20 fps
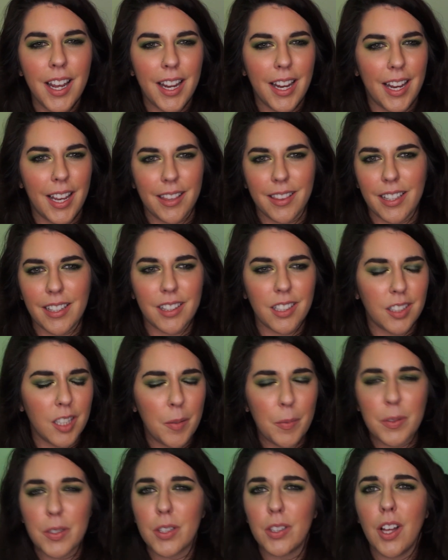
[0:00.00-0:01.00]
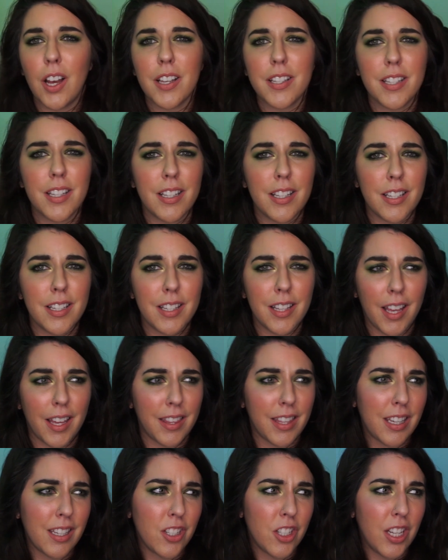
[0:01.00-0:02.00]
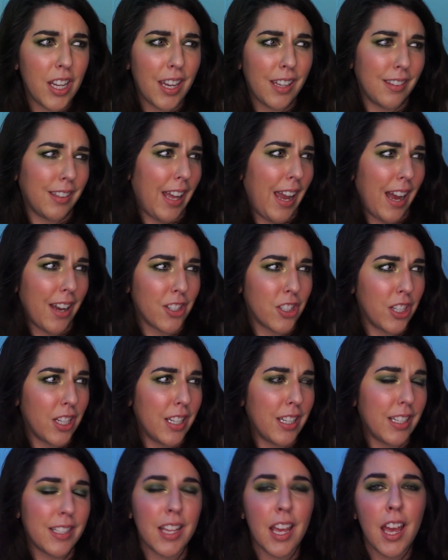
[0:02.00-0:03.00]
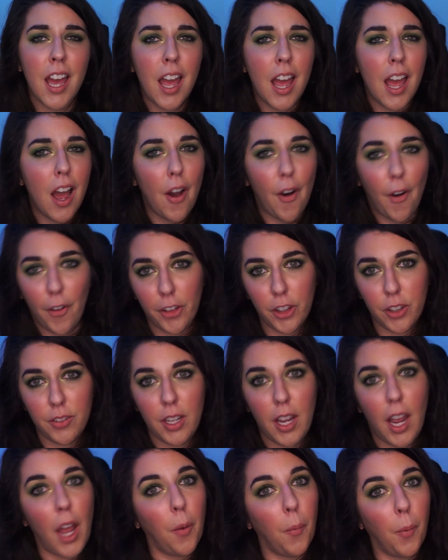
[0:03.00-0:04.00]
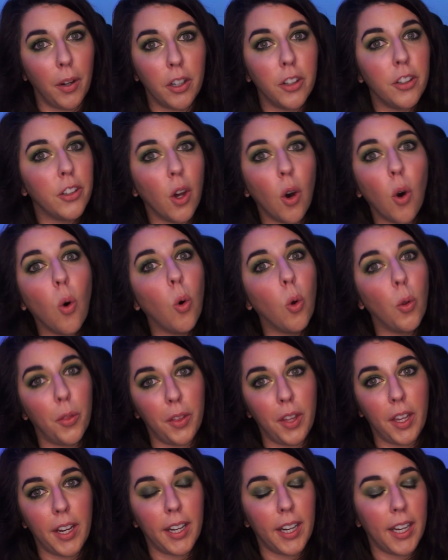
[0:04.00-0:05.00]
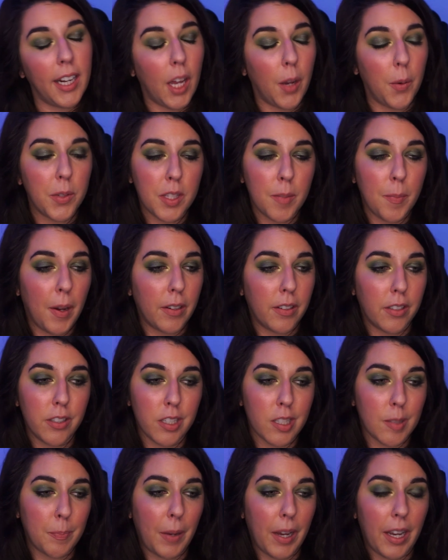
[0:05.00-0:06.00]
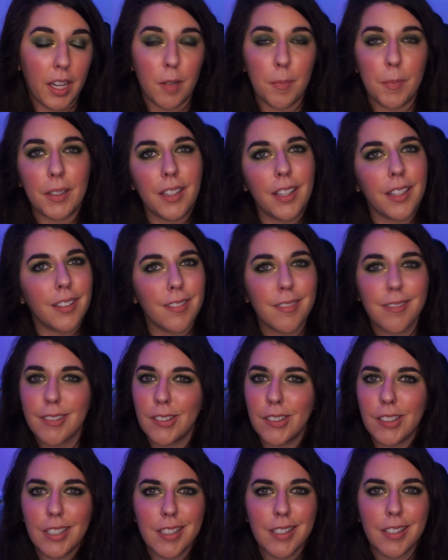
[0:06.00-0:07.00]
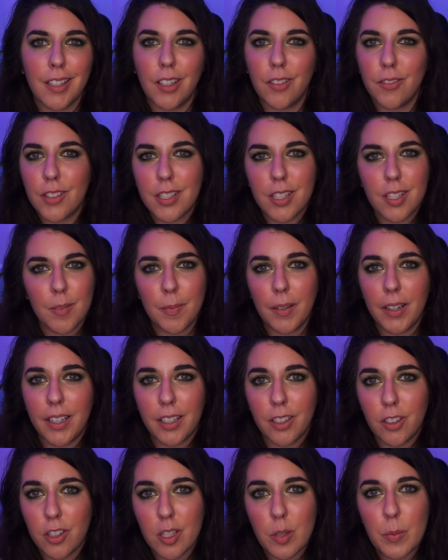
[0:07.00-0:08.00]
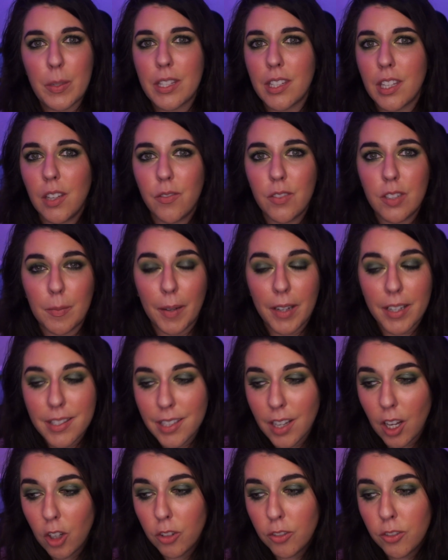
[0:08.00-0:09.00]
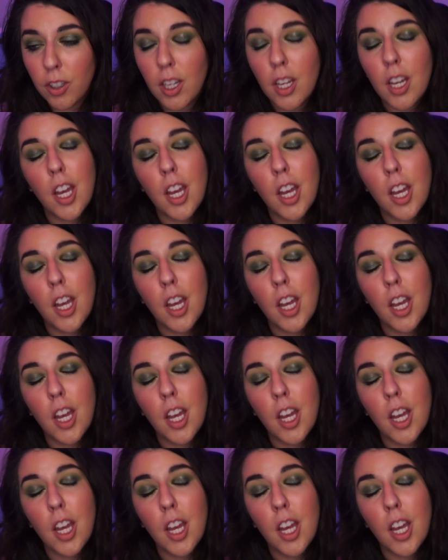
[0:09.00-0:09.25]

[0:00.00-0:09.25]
It had like the lip glosses. I think she had lashes. All of it. I wanted the whole thing, and I was about to just buy it and be like, "Treat yourself. This is my Christmas gift to myself."